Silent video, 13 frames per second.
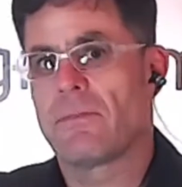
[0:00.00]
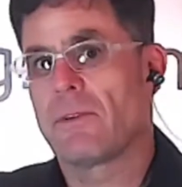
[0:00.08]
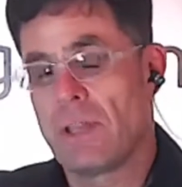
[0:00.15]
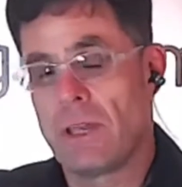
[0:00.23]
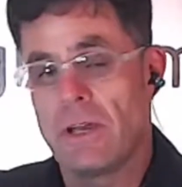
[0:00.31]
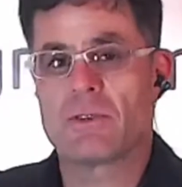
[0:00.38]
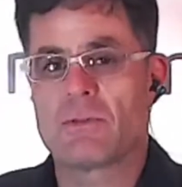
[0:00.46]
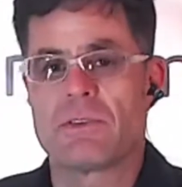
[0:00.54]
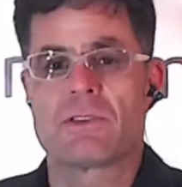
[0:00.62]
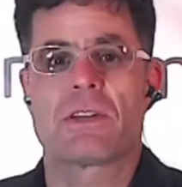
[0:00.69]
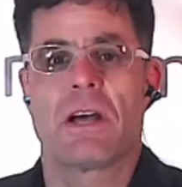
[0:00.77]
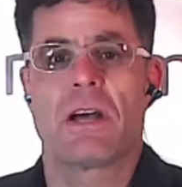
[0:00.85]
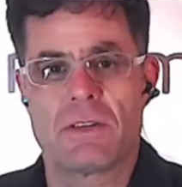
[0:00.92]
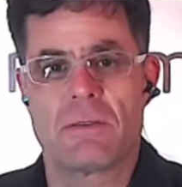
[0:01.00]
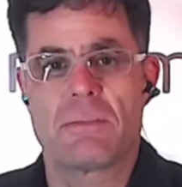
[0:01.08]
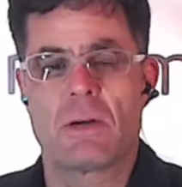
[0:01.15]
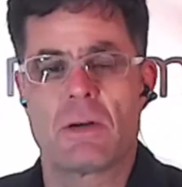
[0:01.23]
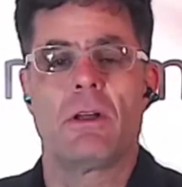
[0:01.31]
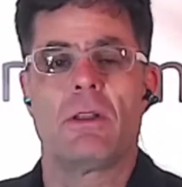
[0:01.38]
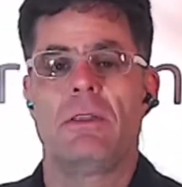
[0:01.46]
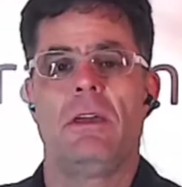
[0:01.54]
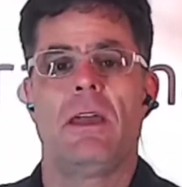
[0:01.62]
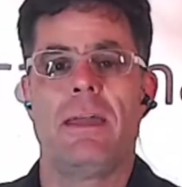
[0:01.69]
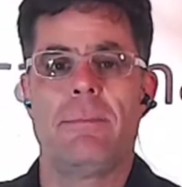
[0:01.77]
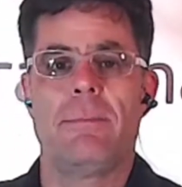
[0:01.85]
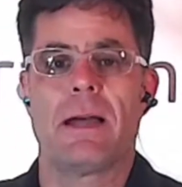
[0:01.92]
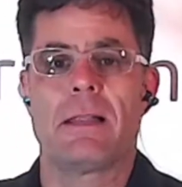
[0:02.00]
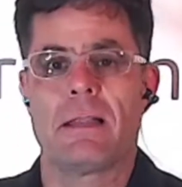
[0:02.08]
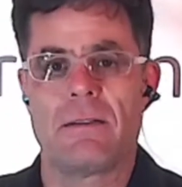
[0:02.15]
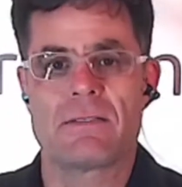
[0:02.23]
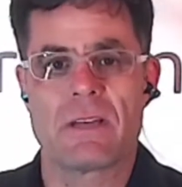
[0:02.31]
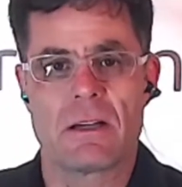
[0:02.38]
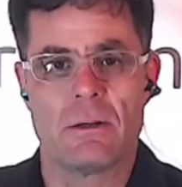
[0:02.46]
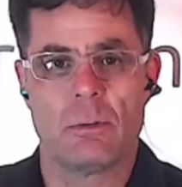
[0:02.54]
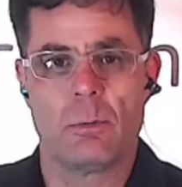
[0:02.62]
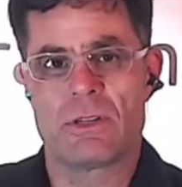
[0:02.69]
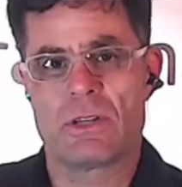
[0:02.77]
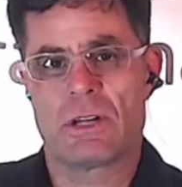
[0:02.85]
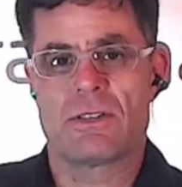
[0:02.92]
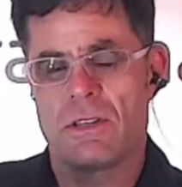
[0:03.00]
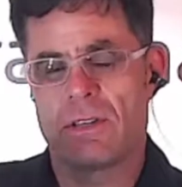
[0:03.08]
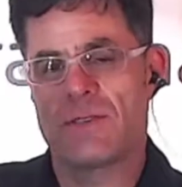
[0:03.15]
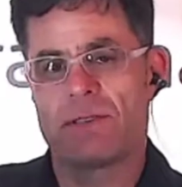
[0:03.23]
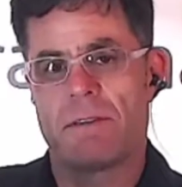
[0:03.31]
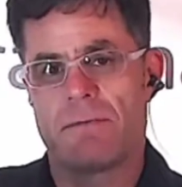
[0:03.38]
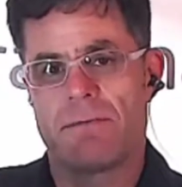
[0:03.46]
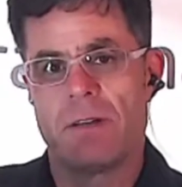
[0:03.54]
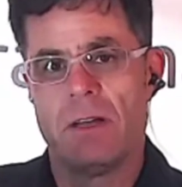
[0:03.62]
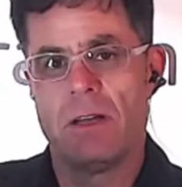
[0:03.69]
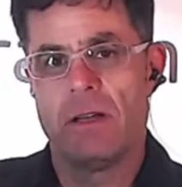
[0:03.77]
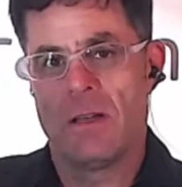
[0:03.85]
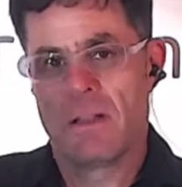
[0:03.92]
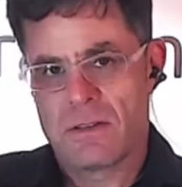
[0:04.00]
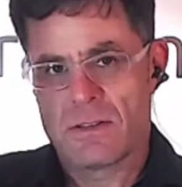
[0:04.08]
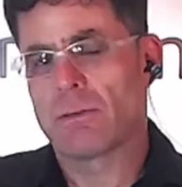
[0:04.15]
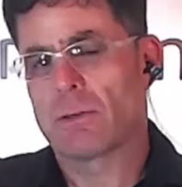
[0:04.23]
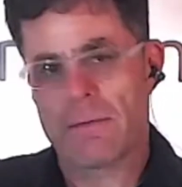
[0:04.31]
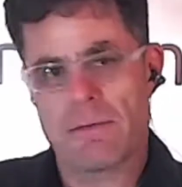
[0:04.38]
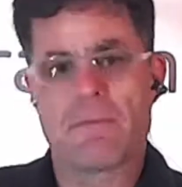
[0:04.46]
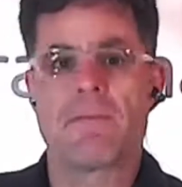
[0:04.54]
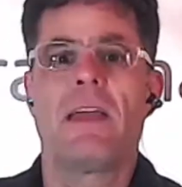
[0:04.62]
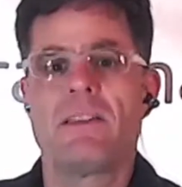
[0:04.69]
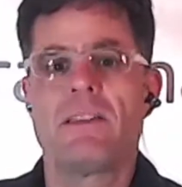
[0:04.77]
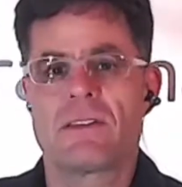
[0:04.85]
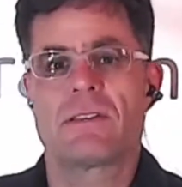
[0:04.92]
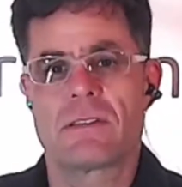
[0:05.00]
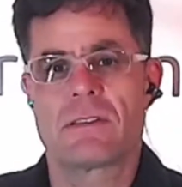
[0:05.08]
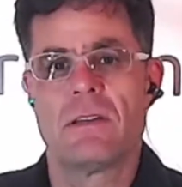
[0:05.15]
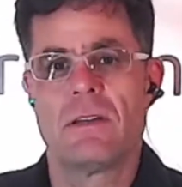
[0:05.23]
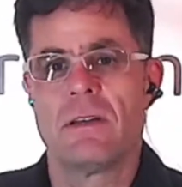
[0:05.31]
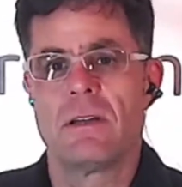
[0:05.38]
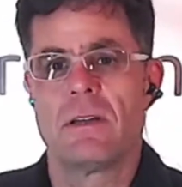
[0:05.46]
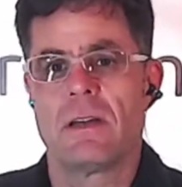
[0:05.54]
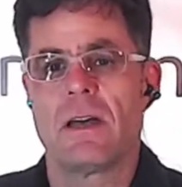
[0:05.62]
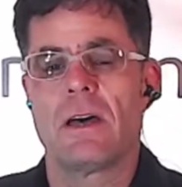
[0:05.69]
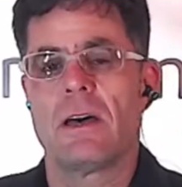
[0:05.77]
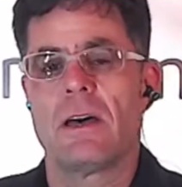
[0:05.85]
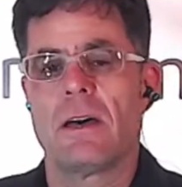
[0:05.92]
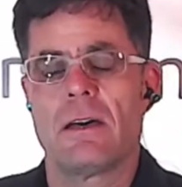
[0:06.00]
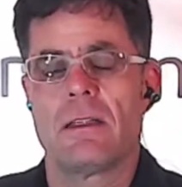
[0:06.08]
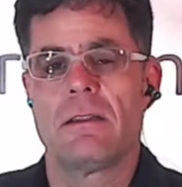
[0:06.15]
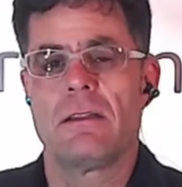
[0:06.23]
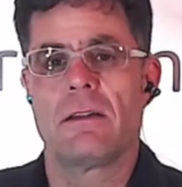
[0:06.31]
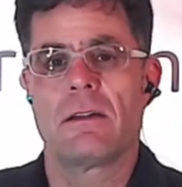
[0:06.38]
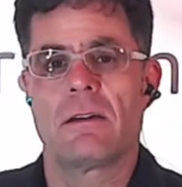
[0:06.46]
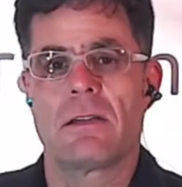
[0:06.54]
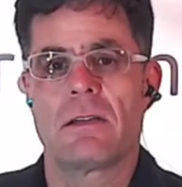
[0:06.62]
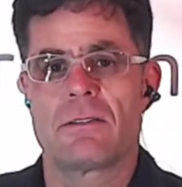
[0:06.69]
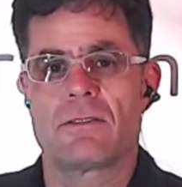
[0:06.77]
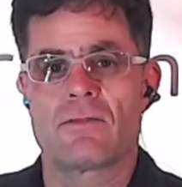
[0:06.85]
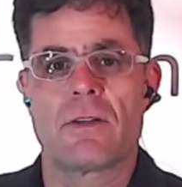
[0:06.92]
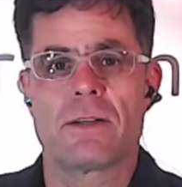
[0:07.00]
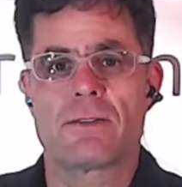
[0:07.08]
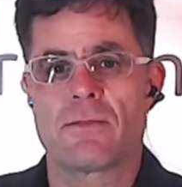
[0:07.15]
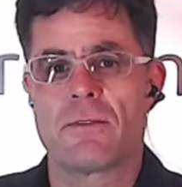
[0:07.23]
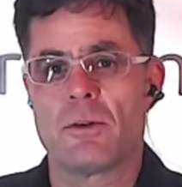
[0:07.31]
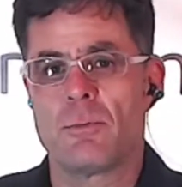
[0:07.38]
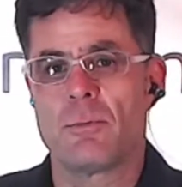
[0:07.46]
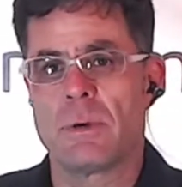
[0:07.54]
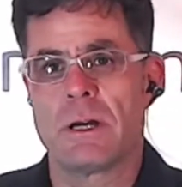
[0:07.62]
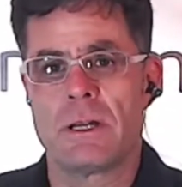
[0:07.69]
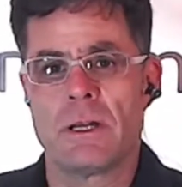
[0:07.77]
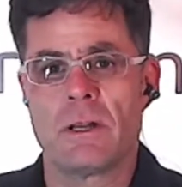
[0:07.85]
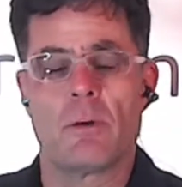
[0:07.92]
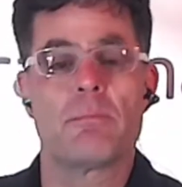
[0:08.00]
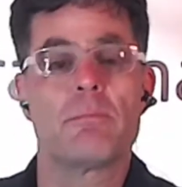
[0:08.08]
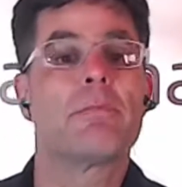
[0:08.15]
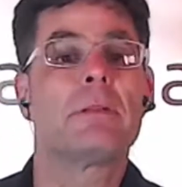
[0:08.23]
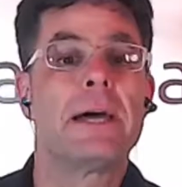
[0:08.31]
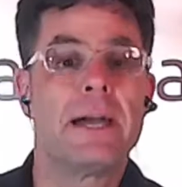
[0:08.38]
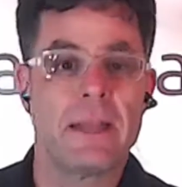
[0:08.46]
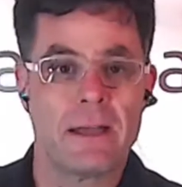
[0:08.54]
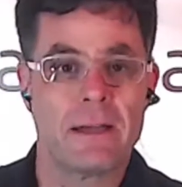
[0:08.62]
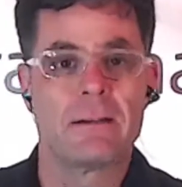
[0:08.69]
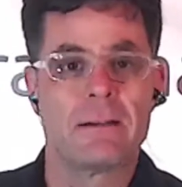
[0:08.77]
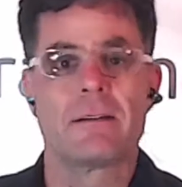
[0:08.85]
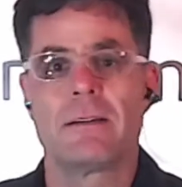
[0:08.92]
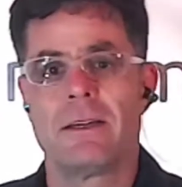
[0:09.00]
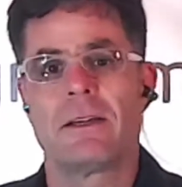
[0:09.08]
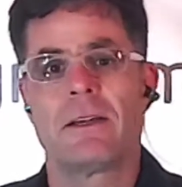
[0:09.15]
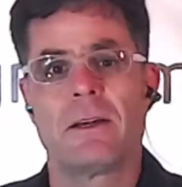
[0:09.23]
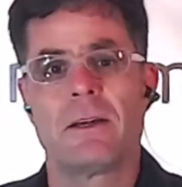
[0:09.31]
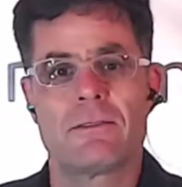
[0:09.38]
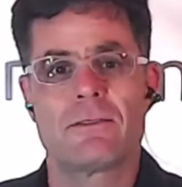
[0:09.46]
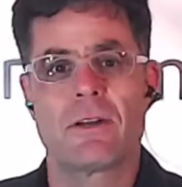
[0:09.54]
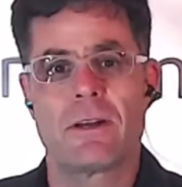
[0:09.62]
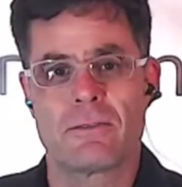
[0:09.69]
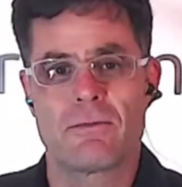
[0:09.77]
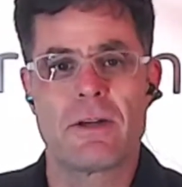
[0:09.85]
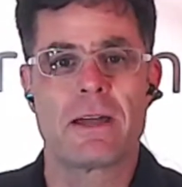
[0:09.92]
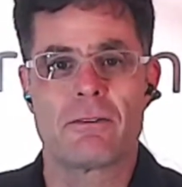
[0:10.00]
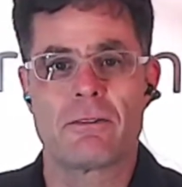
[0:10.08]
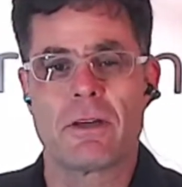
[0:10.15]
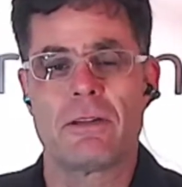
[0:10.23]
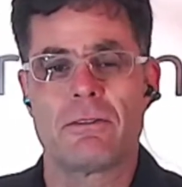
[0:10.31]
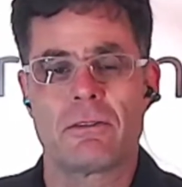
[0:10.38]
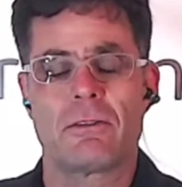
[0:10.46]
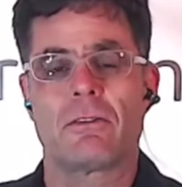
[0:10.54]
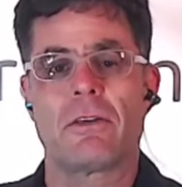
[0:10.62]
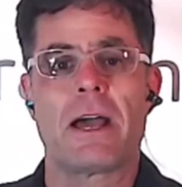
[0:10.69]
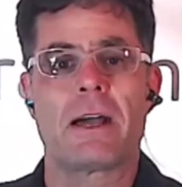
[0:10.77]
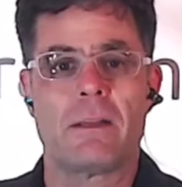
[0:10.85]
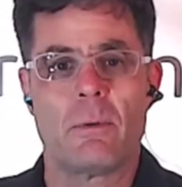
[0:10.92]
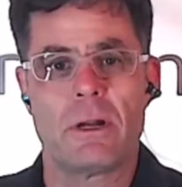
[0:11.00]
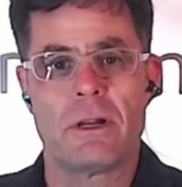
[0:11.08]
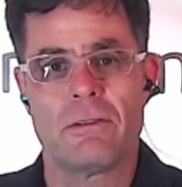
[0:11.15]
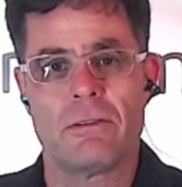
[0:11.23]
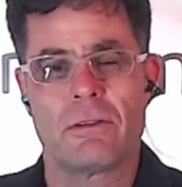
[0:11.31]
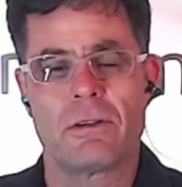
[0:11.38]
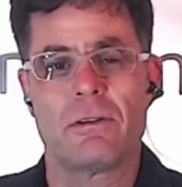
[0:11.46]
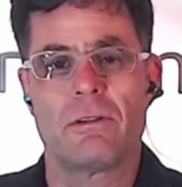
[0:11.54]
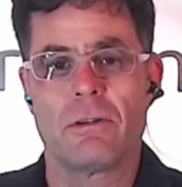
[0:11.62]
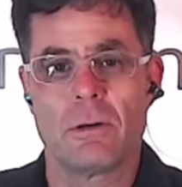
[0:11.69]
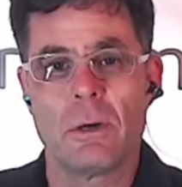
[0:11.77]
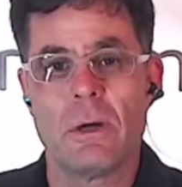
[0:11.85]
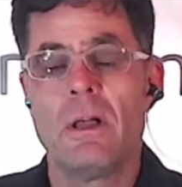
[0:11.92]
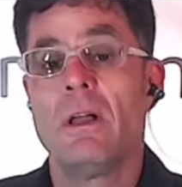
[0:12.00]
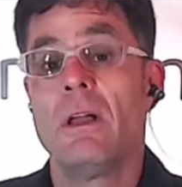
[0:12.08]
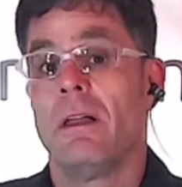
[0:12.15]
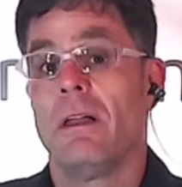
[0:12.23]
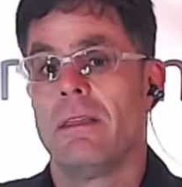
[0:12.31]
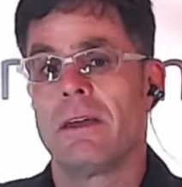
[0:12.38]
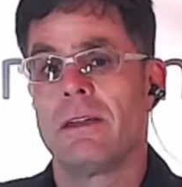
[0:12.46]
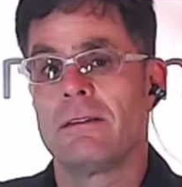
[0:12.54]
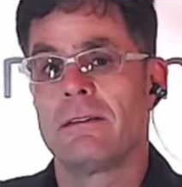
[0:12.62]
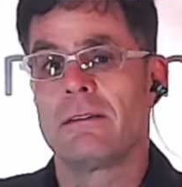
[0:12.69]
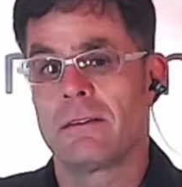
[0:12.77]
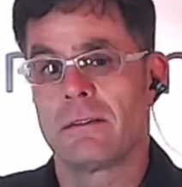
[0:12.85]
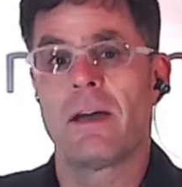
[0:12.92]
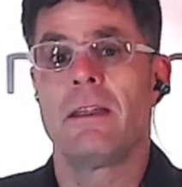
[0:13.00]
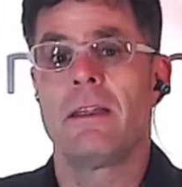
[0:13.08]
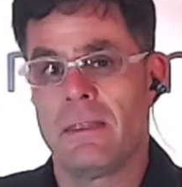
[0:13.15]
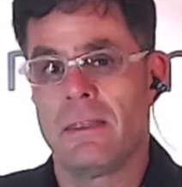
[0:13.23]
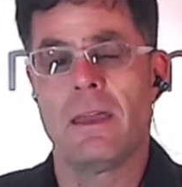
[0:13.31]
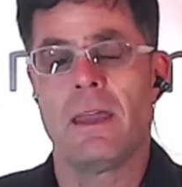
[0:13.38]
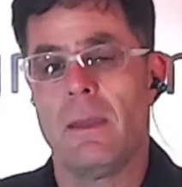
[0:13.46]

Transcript: for years we've discussed something called the API lifecycle, which consists of several different phases, that stretch from, planning, and trying to strategize just exactly what it is you're going to do, then designing the